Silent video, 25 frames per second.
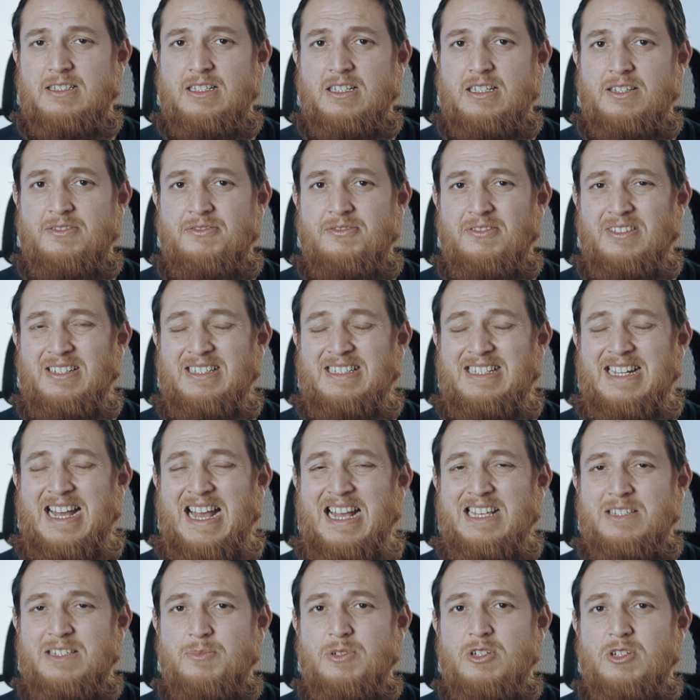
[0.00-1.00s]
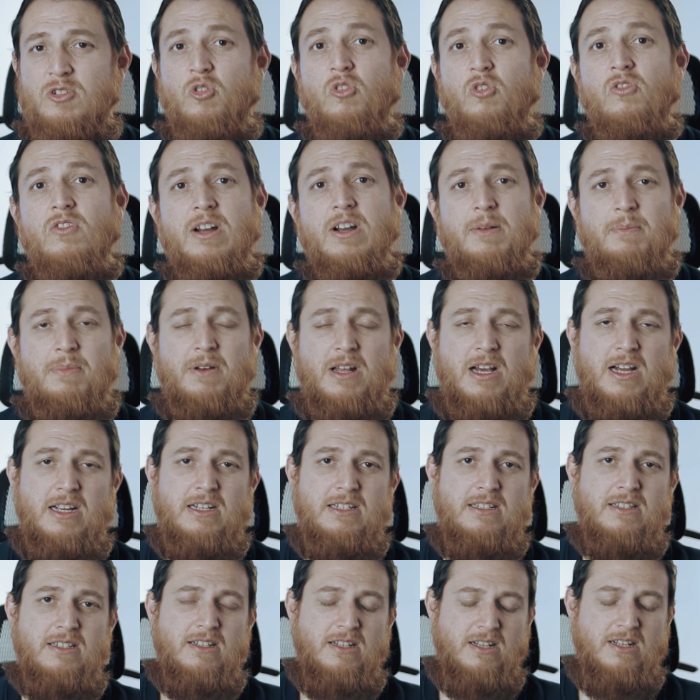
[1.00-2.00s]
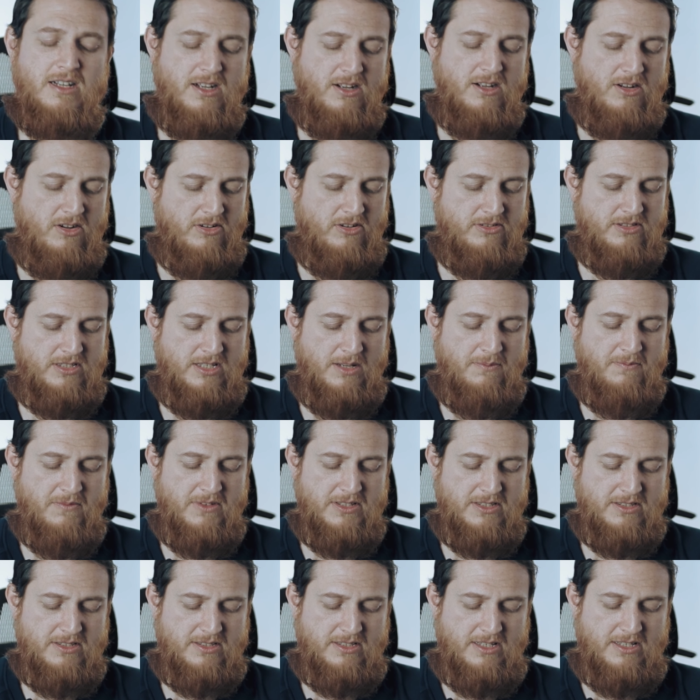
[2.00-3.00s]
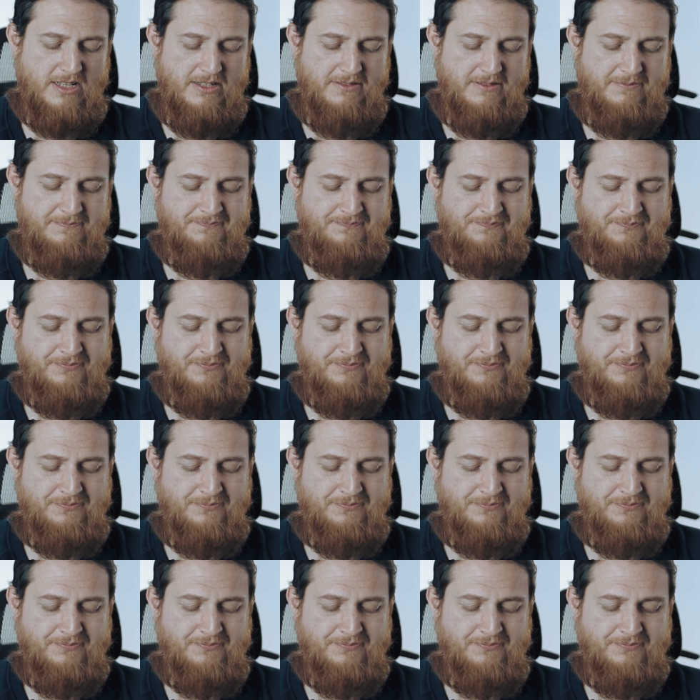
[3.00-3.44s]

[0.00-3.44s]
if it has been over applied on someone's skin.